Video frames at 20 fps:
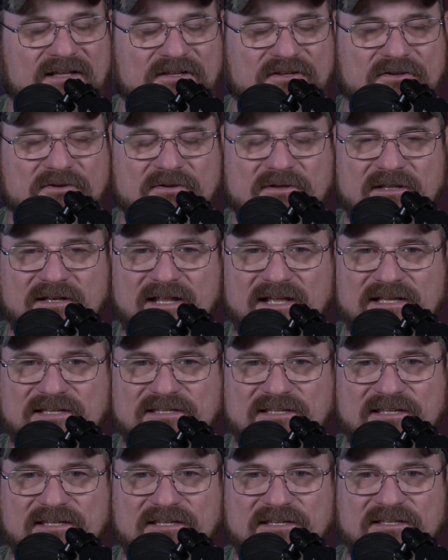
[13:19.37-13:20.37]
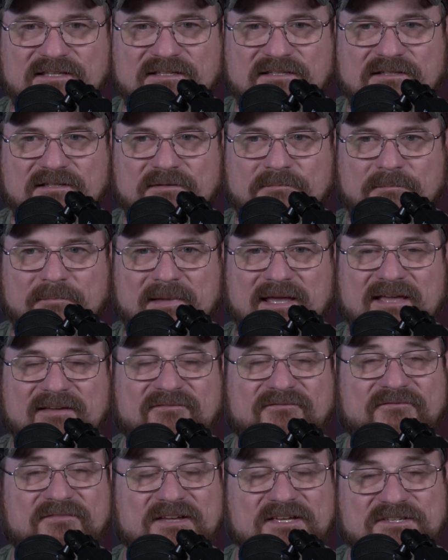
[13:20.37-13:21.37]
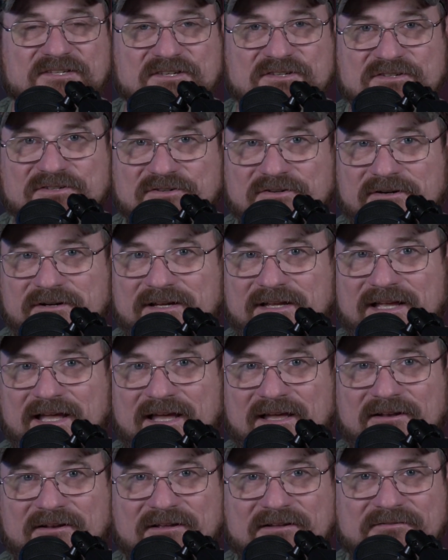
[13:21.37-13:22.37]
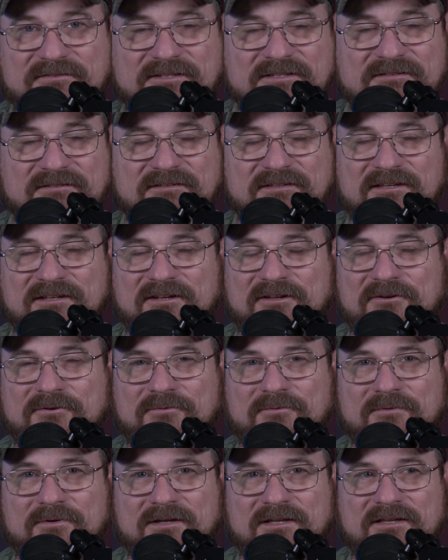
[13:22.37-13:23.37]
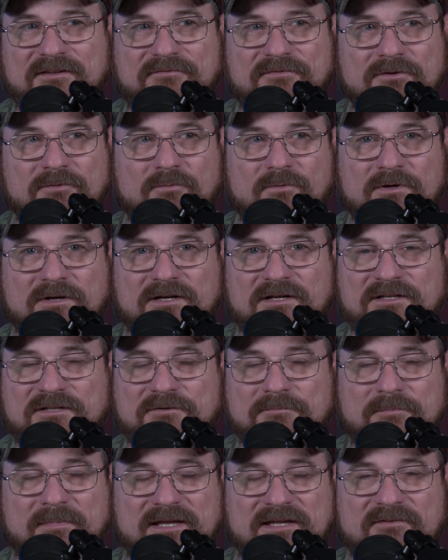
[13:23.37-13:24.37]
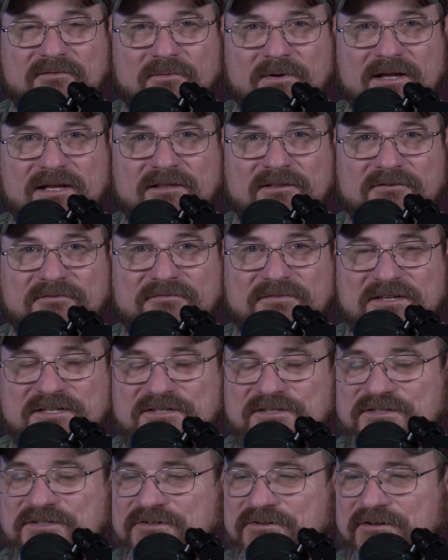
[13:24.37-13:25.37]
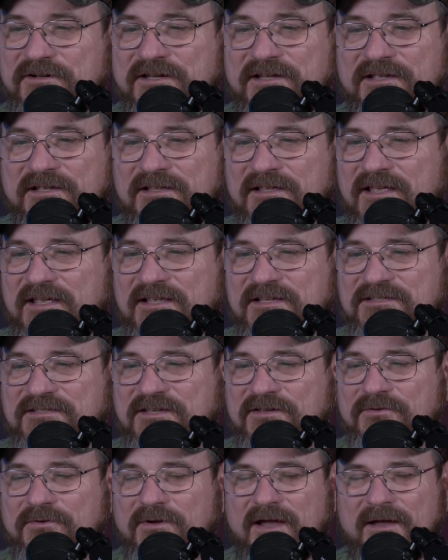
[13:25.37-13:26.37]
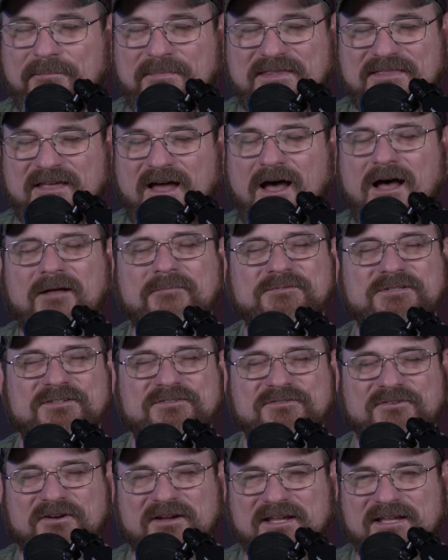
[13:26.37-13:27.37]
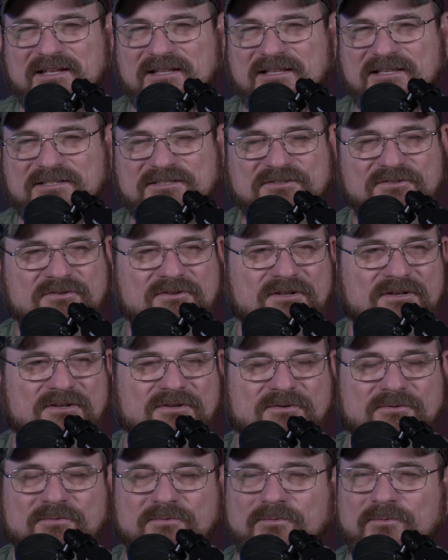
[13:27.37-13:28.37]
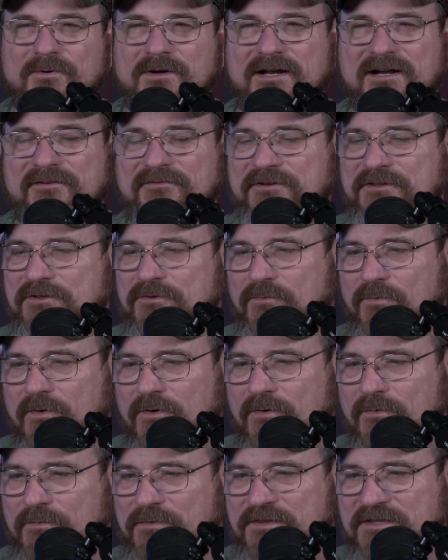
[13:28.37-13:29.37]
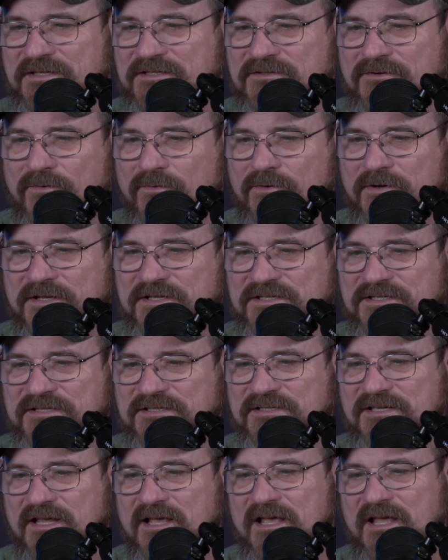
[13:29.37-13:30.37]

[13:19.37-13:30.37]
You can actually make fishing string out of it, if you wanted to make regular fishing string. And so, the options are endless. You can do whatever you want with these cordages.